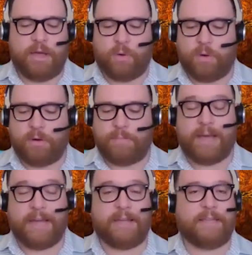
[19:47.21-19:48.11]
or
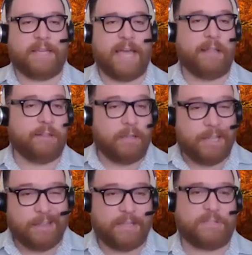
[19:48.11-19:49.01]
my
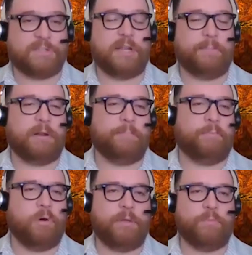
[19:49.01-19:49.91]
Calendly link to set up an
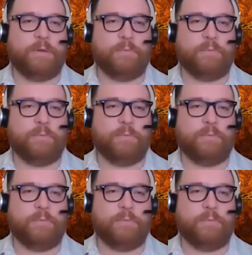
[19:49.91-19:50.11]
appointment,